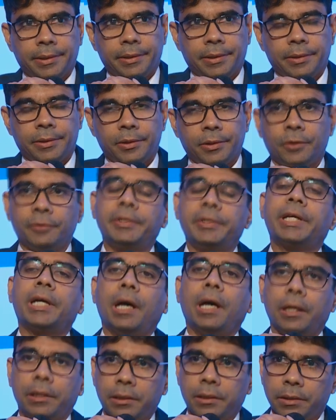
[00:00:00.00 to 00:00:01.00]
No, we
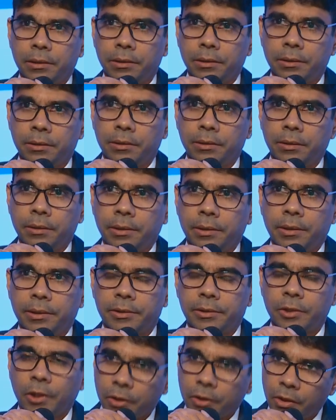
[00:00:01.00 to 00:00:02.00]
can't.
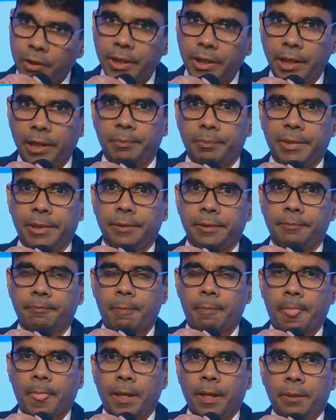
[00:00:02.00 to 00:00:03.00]
It's not going to happen.
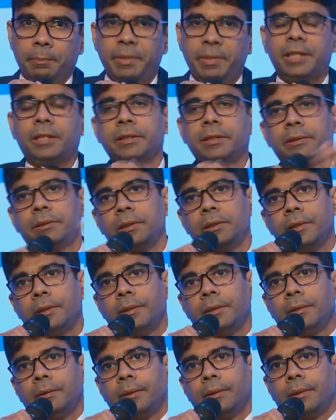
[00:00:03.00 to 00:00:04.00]
Because
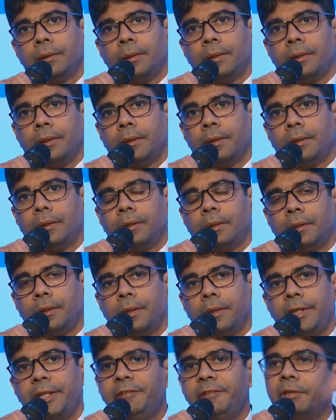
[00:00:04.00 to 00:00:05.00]

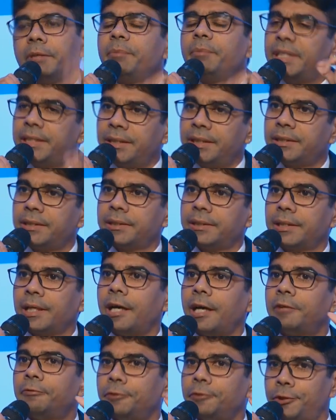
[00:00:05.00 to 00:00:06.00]
even businesses
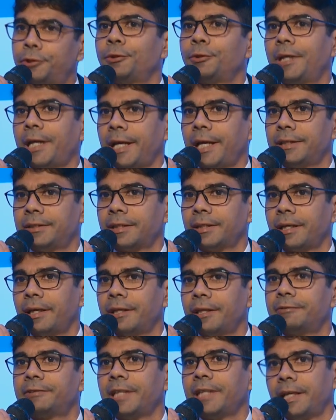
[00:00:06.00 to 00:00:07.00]
can't visualize the
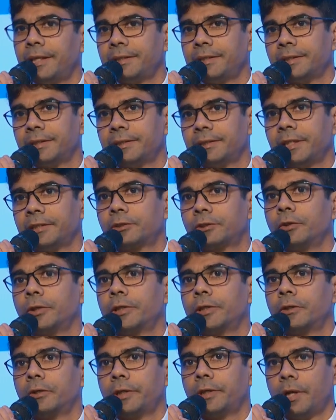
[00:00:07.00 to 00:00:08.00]
kind of challenges that's
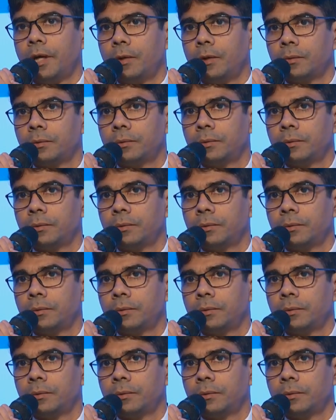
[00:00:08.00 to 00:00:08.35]
going on now.